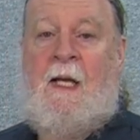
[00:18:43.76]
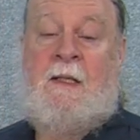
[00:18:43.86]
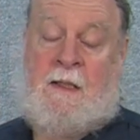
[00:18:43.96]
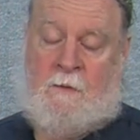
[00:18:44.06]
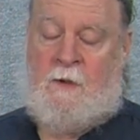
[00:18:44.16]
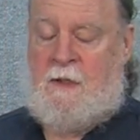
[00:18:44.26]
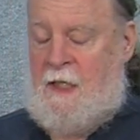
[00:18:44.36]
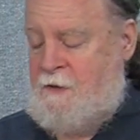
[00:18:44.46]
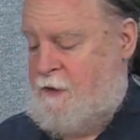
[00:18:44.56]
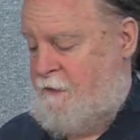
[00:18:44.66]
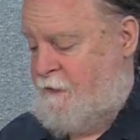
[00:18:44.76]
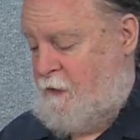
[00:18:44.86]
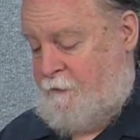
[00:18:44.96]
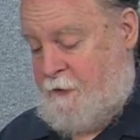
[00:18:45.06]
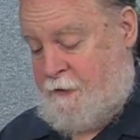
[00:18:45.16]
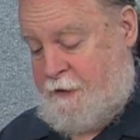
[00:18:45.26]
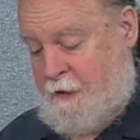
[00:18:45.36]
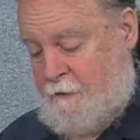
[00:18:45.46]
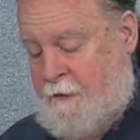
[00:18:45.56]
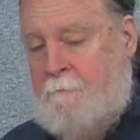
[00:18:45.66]
Yeah, well, clowns are never known for their
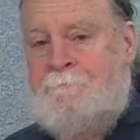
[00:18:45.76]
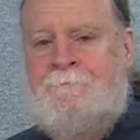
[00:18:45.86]
subtlety.